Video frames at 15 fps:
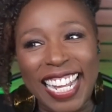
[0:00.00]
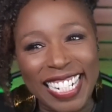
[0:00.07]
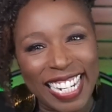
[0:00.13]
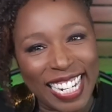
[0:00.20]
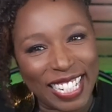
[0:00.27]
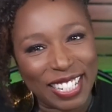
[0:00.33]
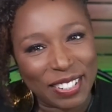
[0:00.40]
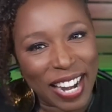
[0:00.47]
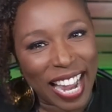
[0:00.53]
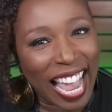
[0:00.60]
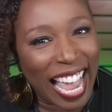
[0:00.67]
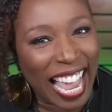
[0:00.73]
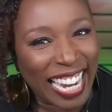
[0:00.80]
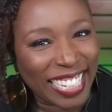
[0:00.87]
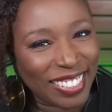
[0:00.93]
Anitra.
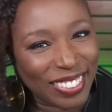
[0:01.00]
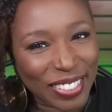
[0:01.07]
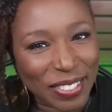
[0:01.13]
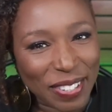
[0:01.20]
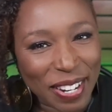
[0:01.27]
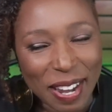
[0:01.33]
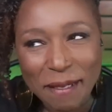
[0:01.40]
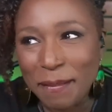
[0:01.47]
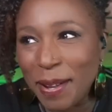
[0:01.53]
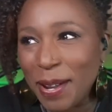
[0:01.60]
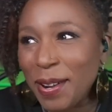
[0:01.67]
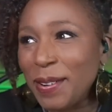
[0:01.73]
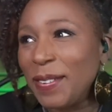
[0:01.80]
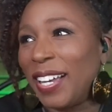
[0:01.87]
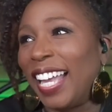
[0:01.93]
How you doing,
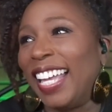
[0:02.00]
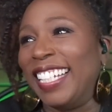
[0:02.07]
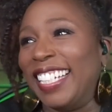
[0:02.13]
boo?